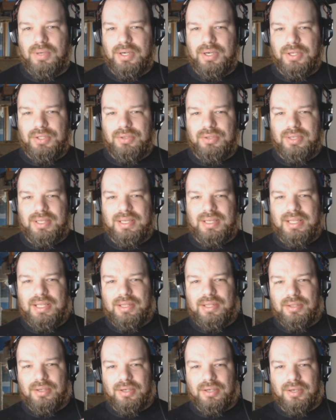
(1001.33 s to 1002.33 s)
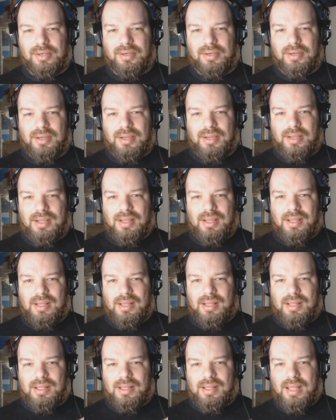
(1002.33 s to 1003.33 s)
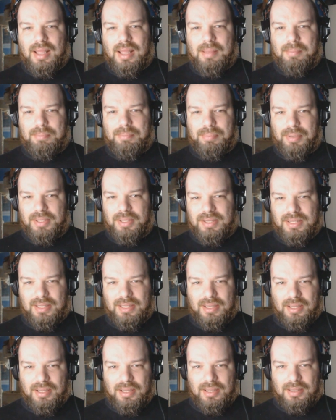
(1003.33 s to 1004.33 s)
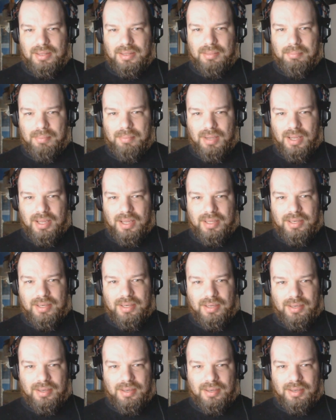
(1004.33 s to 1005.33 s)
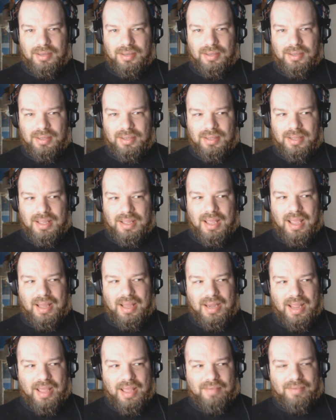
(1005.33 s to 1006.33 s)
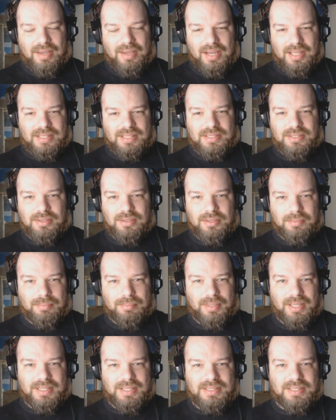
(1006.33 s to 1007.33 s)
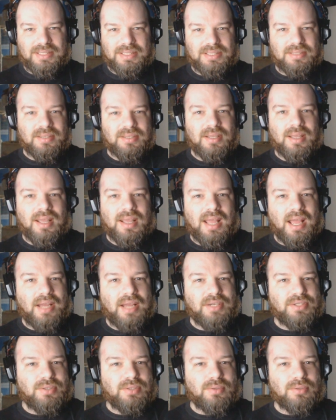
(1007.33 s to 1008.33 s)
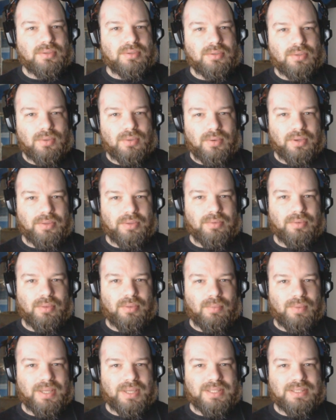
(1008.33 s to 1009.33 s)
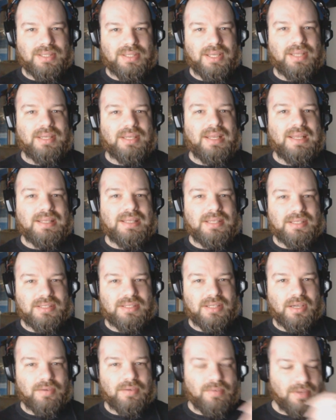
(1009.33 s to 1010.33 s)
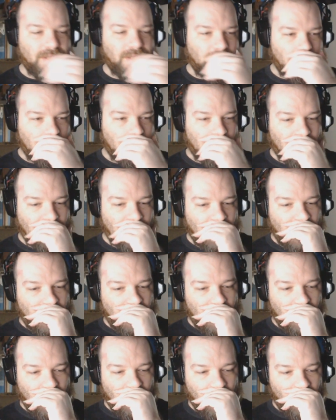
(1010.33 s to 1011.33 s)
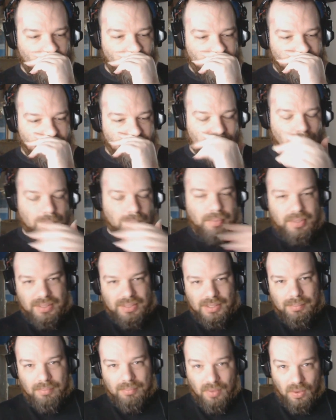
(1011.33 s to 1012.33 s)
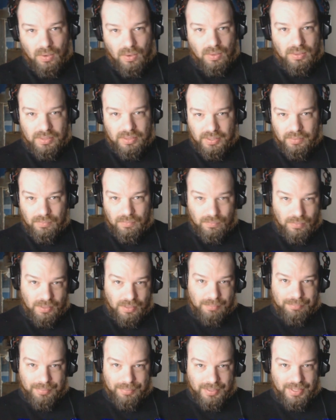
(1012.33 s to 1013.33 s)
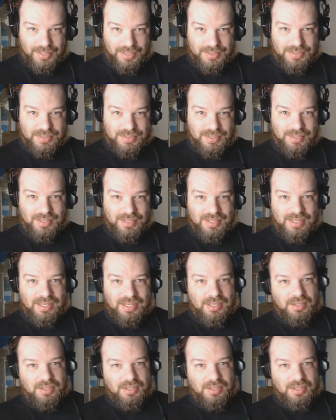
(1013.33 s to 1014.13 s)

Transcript: where you can either put the mod and have it at certain places as you're going through the wasteland and discovering them, or you can put them all in one place